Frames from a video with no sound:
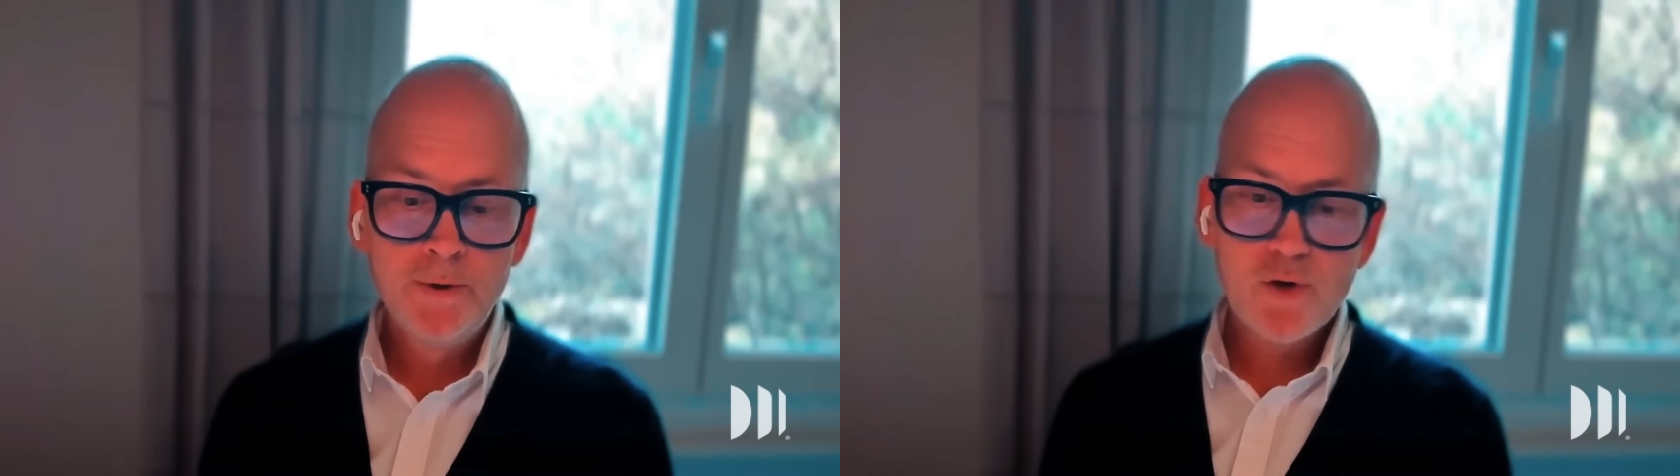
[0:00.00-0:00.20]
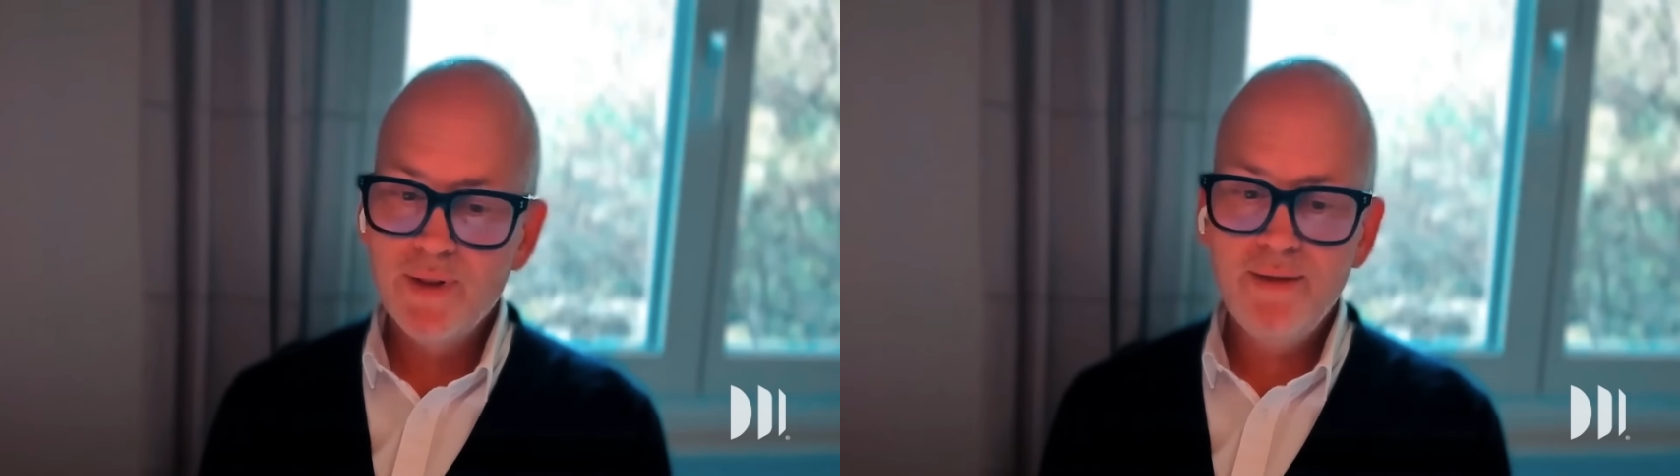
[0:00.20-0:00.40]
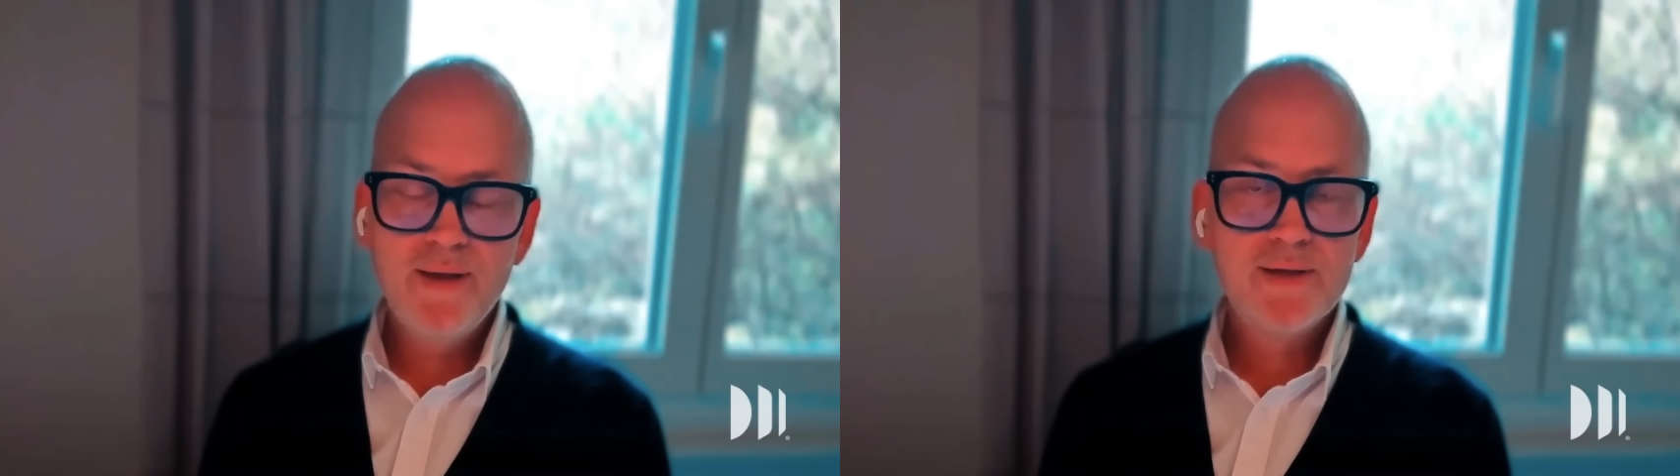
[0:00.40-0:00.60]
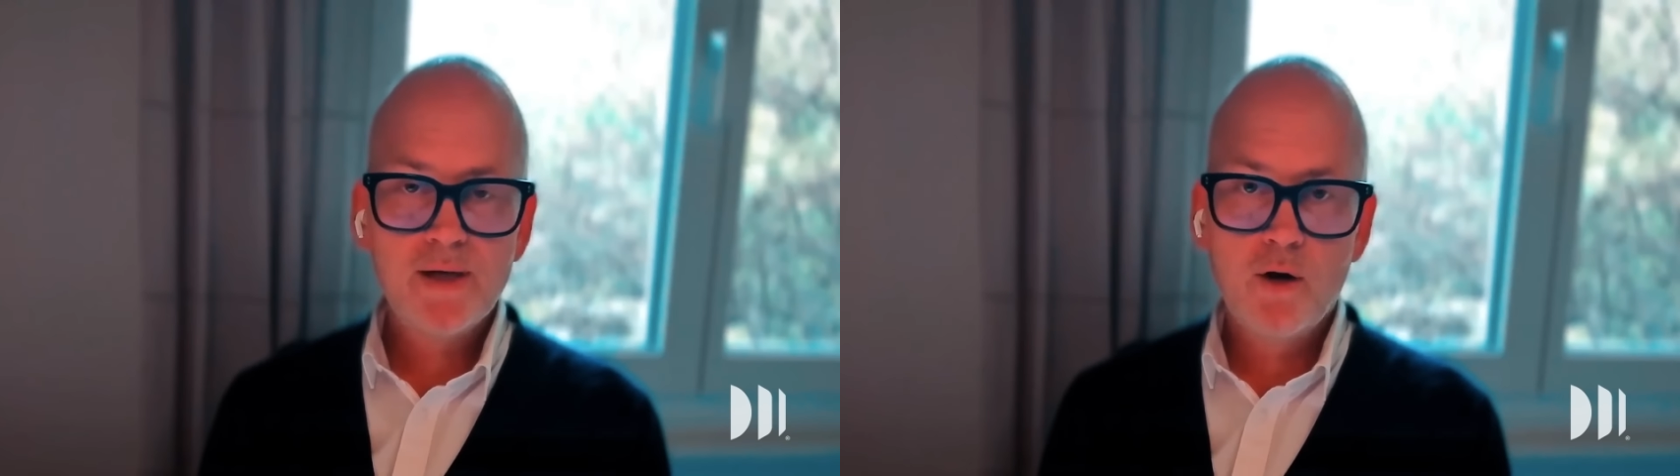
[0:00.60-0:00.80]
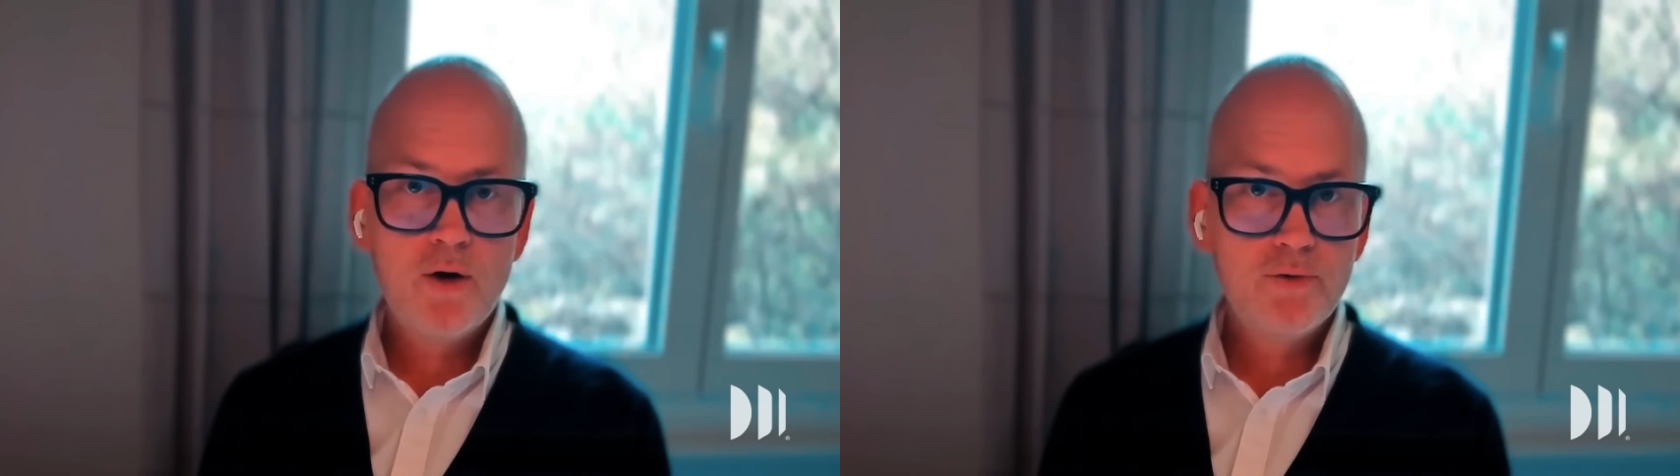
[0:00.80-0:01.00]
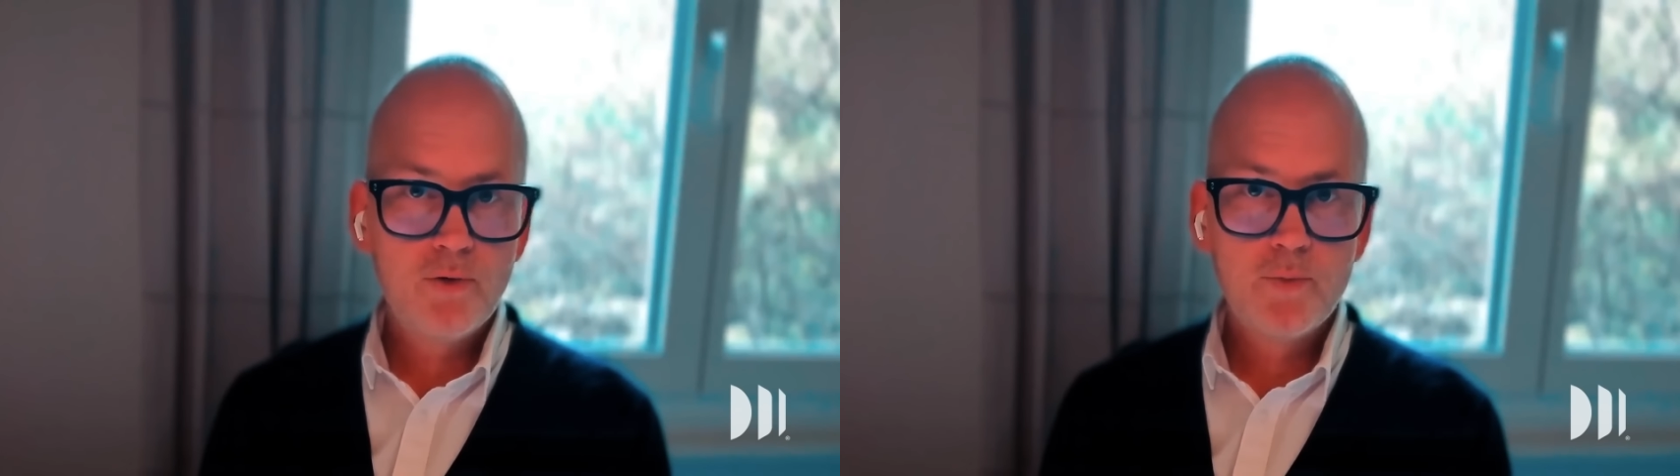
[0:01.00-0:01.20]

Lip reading: So I think there's a lot of